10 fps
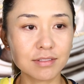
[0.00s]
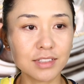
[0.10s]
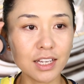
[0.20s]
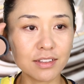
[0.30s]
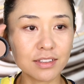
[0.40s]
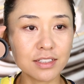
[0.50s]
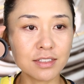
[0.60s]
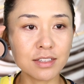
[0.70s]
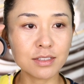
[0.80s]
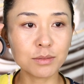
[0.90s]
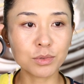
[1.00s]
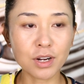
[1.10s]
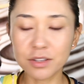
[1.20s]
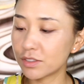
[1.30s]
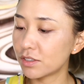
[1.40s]
Yep, this is the
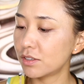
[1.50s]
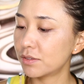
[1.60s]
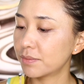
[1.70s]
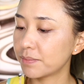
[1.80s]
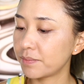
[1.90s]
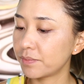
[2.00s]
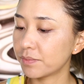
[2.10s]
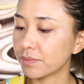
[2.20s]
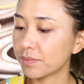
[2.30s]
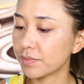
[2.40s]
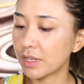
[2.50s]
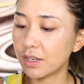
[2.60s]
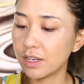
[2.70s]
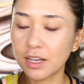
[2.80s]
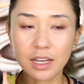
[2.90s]
bronzer.
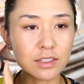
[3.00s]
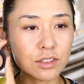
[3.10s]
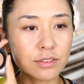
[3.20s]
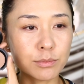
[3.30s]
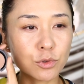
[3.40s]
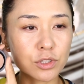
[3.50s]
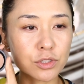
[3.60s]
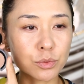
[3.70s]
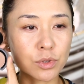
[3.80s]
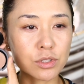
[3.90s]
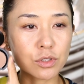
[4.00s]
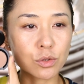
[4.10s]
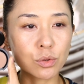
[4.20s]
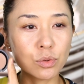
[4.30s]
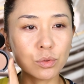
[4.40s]
Kind of more towards
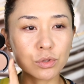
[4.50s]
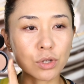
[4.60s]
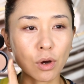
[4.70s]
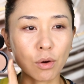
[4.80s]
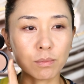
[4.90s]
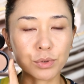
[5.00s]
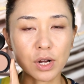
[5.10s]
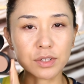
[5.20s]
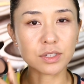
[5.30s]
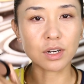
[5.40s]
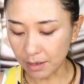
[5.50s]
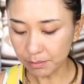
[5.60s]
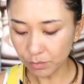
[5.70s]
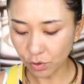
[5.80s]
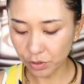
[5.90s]
cool tone bronzer.
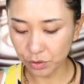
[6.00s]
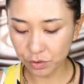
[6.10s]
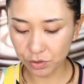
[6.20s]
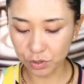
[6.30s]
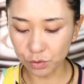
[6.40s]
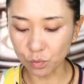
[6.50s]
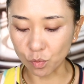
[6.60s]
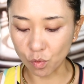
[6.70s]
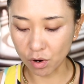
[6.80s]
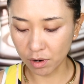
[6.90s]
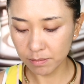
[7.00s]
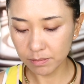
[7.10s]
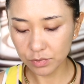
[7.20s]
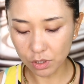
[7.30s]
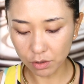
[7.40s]
I'm more used to
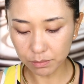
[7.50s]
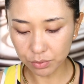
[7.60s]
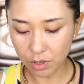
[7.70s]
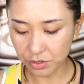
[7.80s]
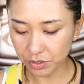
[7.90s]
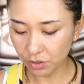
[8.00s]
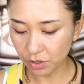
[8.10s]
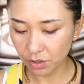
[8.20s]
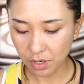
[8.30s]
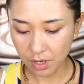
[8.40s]
warm tone bronzer.